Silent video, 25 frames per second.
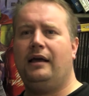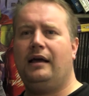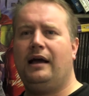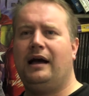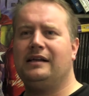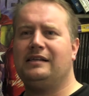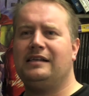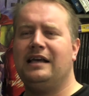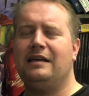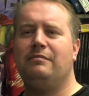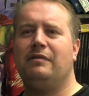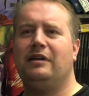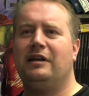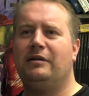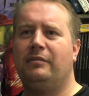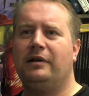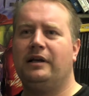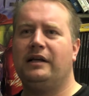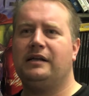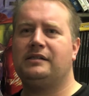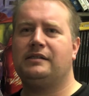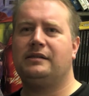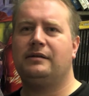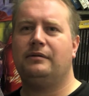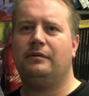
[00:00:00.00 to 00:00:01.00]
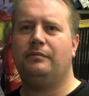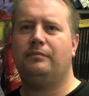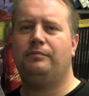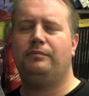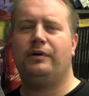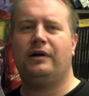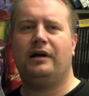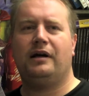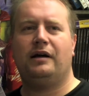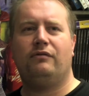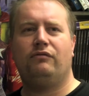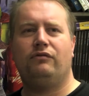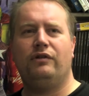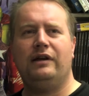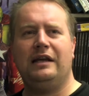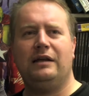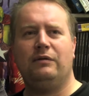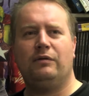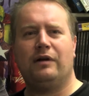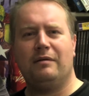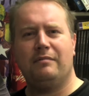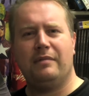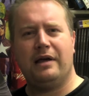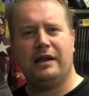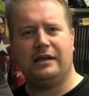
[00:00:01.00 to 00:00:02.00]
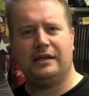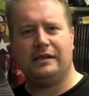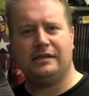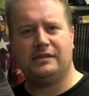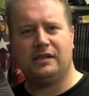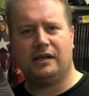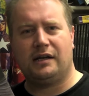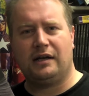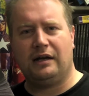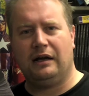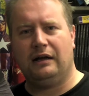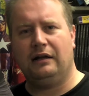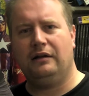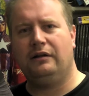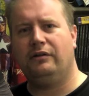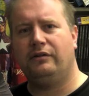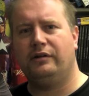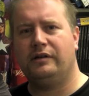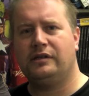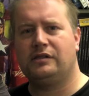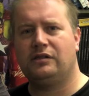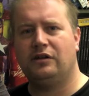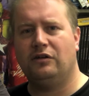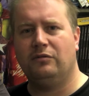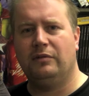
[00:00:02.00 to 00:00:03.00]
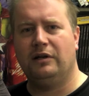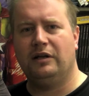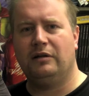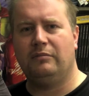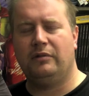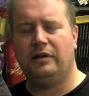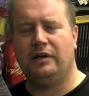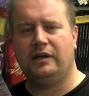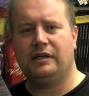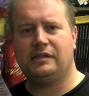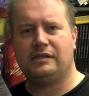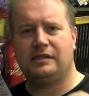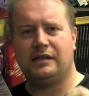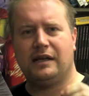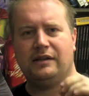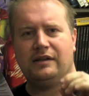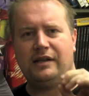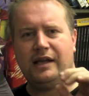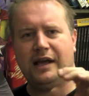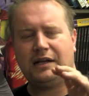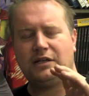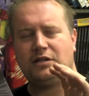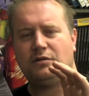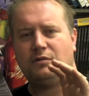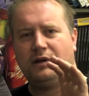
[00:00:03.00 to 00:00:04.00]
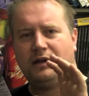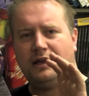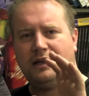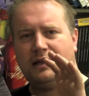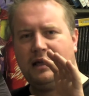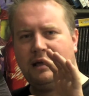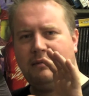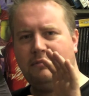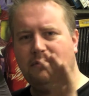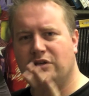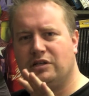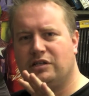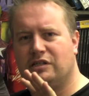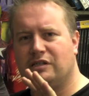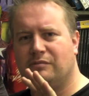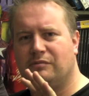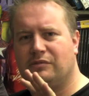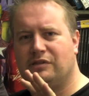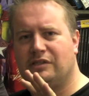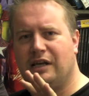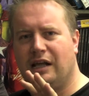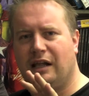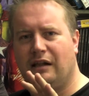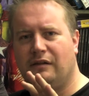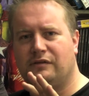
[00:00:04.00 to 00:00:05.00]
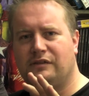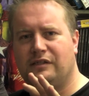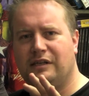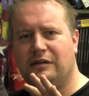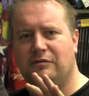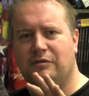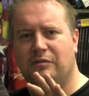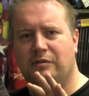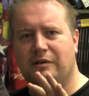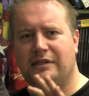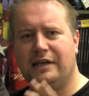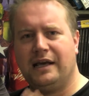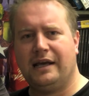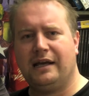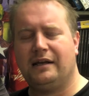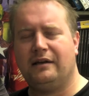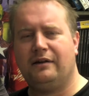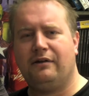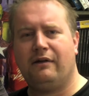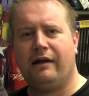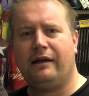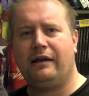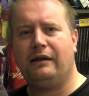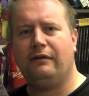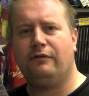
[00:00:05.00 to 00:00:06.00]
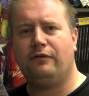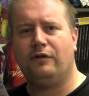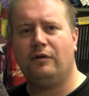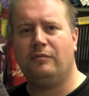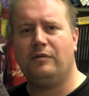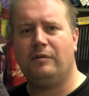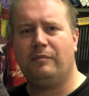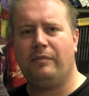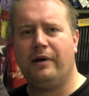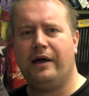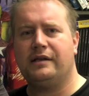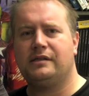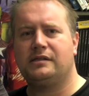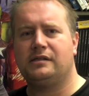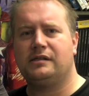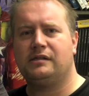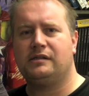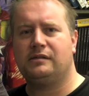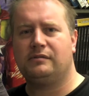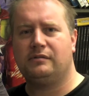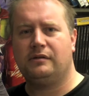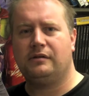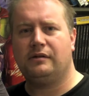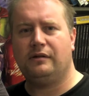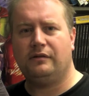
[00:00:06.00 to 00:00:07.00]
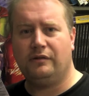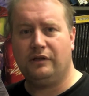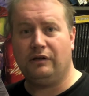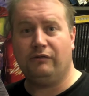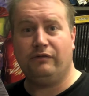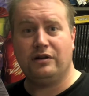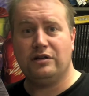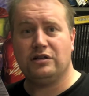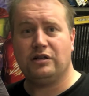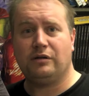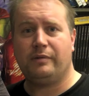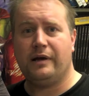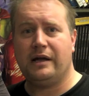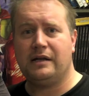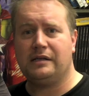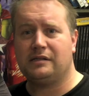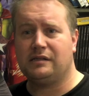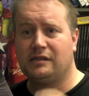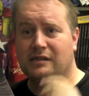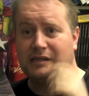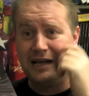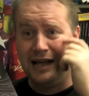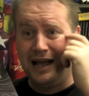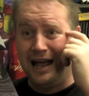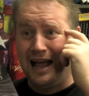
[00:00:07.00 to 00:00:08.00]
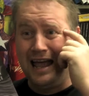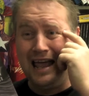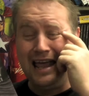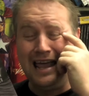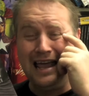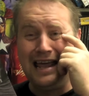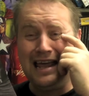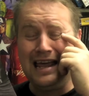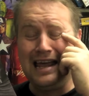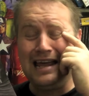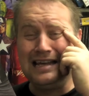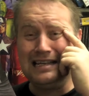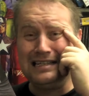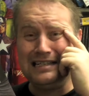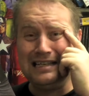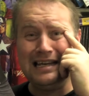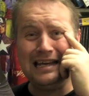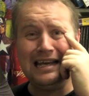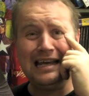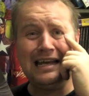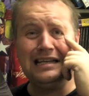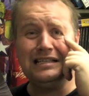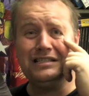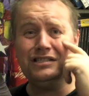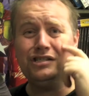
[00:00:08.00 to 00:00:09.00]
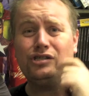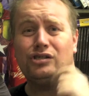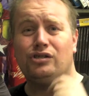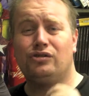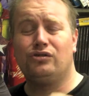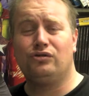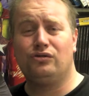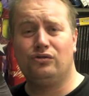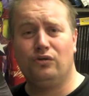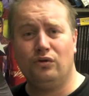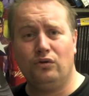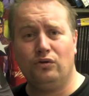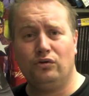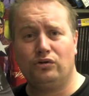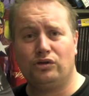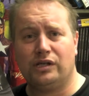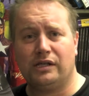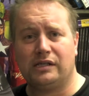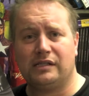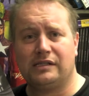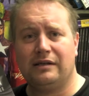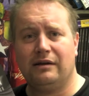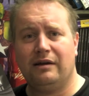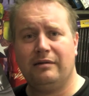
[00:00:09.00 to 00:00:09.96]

I say minimalist, but really what I meant is the colour is so minimalist and the actual images themselves seem to be taken directly from the pencils, the original pencils. It is gorgeous.